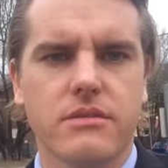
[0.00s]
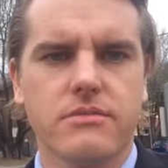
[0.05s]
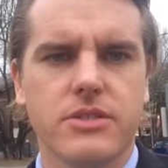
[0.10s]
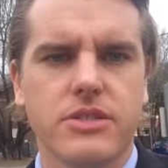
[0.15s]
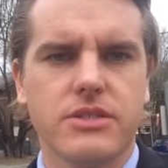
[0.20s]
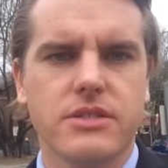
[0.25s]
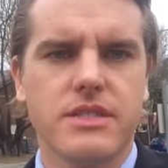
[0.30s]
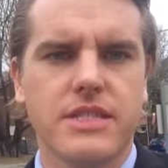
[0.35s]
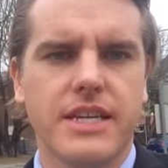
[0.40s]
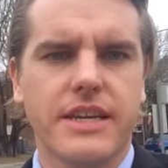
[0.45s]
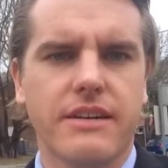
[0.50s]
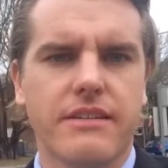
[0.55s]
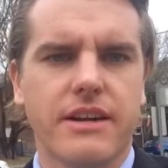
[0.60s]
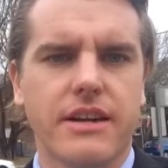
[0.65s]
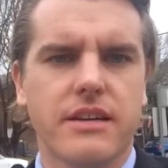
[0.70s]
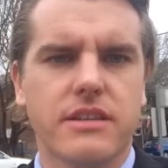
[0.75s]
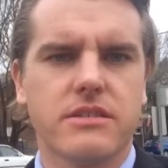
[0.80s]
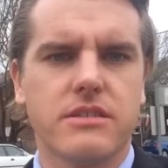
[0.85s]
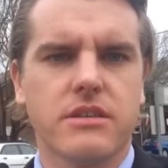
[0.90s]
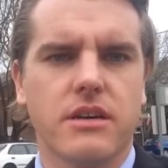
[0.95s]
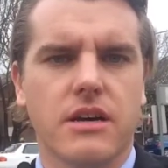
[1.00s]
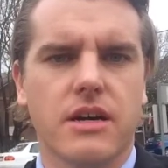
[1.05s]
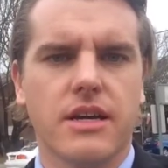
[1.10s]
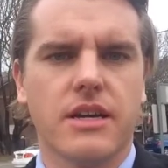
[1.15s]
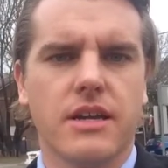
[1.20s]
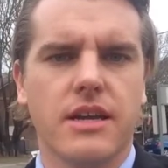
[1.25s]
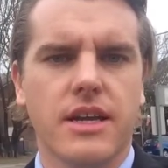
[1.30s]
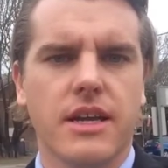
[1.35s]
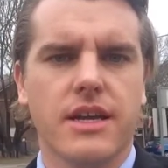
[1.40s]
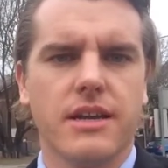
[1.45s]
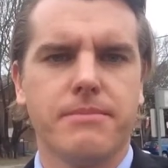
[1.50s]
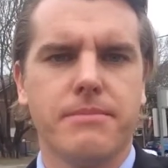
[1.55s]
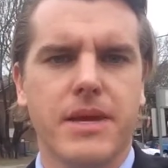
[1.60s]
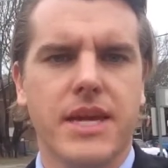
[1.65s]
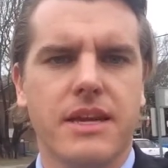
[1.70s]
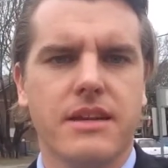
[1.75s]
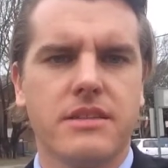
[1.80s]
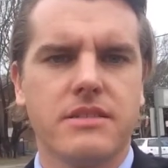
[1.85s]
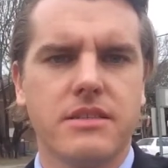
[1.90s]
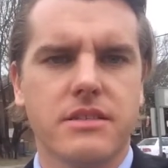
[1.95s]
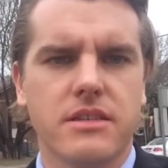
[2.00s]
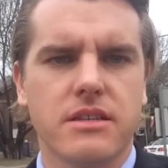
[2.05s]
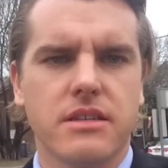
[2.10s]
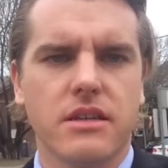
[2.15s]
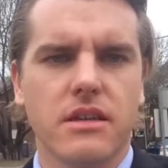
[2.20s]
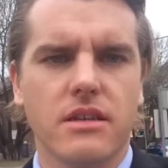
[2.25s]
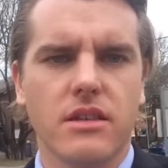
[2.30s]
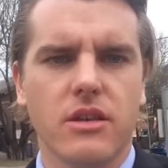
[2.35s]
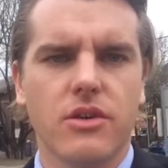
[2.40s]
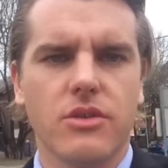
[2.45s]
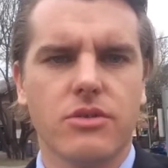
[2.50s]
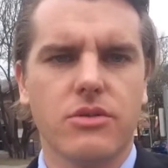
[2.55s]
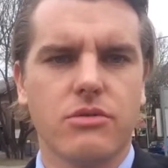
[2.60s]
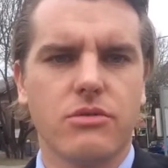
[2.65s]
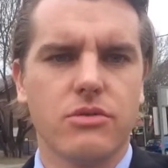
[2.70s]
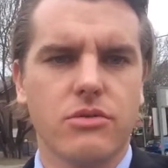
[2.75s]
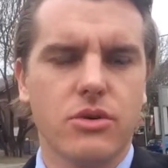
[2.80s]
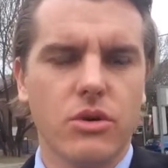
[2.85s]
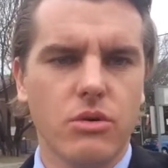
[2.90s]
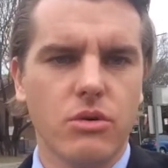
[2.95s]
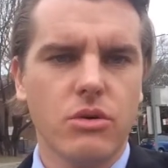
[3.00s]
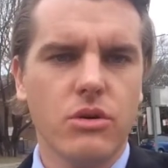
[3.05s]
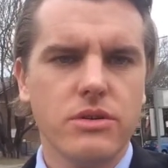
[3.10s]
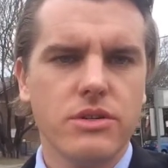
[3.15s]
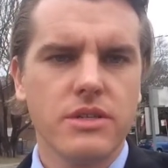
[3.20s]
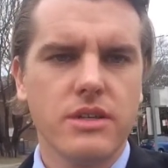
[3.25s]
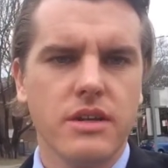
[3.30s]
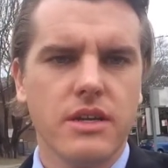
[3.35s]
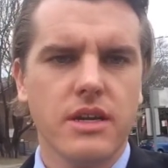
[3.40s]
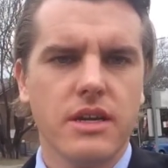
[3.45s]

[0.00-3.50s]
I'm just here outside Picton Local Court.